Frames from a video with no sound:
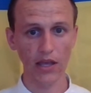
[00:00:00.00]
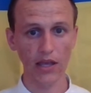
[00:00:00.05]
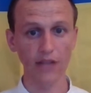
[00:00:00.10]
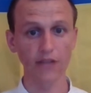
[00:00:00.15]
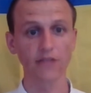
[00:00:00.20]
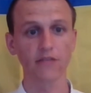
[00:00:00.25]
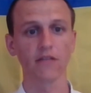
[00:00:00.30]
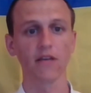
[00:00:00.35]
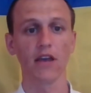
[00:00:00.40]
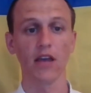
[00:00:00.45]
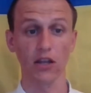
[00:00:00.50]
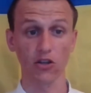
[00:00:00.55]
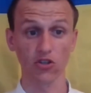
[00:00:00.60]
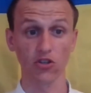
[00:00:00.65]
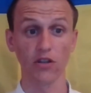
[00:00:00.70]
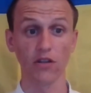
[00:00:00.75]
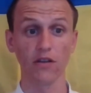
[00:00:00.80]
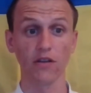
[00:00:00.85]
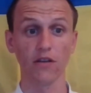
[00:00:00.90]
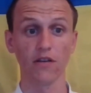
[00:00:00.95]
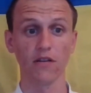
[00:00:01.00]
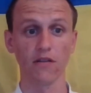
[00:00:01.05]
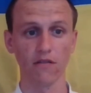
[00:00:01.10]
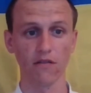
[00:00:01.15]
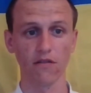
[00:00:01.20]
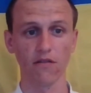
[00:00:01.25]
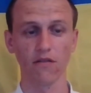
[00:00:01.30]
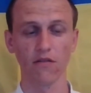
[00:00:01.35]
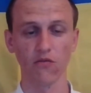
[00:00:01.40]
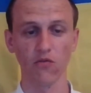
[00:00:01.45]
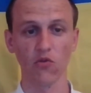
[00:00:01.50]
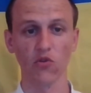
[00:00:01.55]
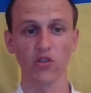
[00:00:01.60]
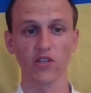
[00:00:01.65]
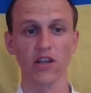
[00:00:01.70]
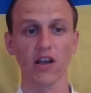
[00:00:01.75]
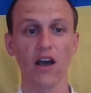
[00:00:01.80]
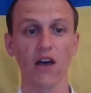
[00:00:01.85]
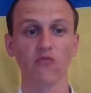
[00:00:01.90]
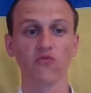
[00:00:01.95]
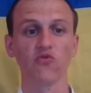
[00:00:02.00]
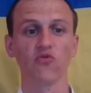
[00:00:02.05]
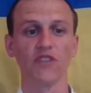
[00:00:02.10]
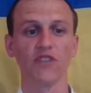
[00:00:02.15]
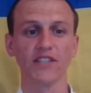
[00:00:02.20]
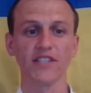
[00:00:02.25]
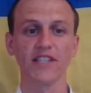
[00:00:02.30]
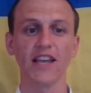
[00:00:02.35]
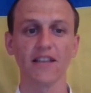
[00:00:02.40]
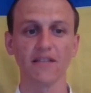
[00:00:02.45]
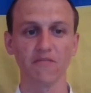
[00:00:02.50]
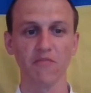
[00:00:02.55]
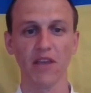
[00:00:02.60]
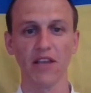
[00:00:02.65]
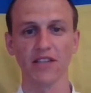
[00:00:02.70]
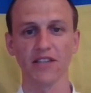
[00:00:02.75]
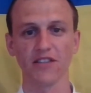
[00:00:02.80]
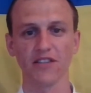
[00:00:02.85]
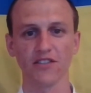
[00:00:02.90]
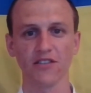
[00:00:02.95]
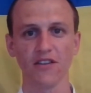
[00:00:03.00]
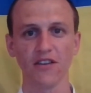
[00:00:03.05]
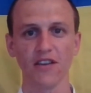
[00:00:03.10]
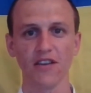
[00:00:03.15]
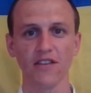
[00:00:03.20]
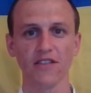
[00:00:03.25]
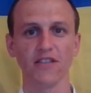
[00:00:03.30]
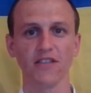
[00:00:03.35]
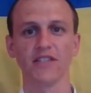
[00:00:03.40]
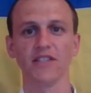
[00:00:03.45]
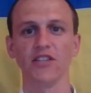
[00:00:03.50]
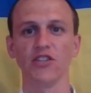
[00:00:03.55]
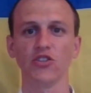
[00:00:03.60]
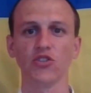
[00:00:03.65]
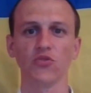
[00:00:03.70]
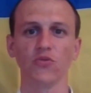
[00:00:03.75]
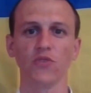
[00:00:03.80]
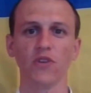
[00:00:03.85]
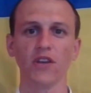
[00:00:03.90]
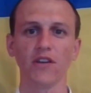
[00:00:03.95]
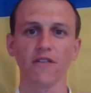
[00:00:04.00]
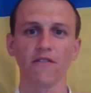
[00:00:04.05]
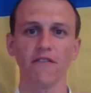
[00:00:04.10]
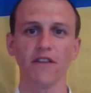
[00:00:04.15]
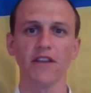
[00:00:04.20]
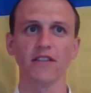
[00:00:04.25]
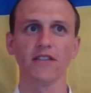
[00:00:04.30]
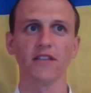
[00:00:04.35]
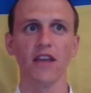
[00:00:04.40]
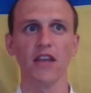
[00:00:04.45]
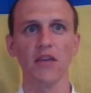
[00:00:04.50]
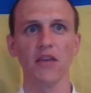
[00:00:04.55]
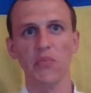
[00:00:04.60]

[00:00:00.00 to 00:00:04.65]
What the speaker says: And actually, of course, how to resend message. It is need to create